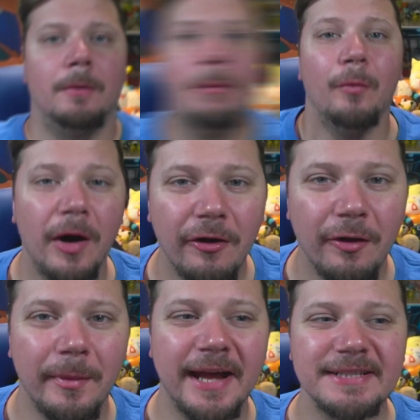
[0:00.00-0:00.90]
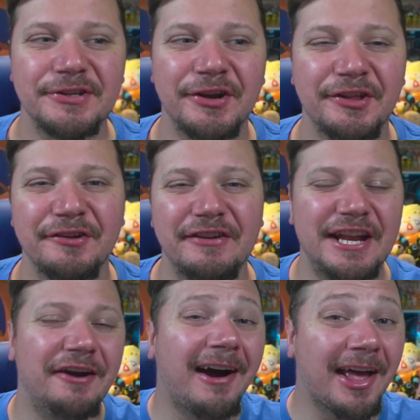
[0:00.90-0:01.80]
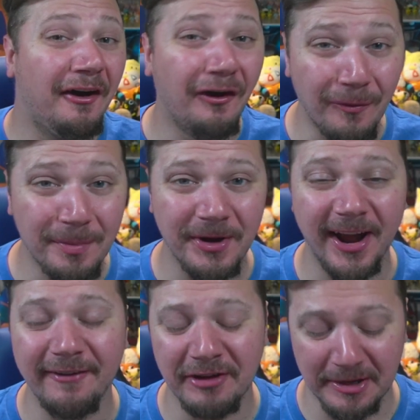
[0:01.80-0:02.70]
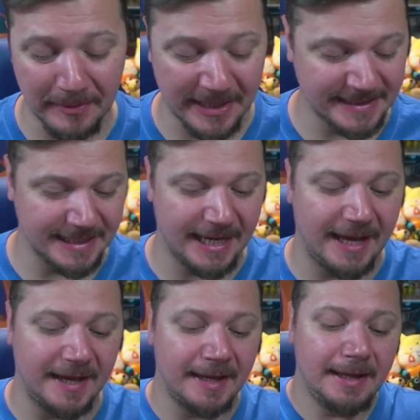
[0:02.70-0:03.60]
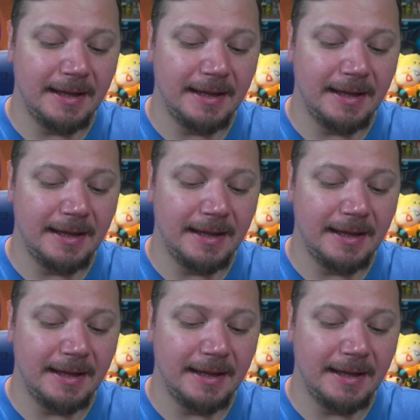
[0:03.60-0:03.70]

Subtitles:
Welcome back to another video. I hope you're having an amazing day.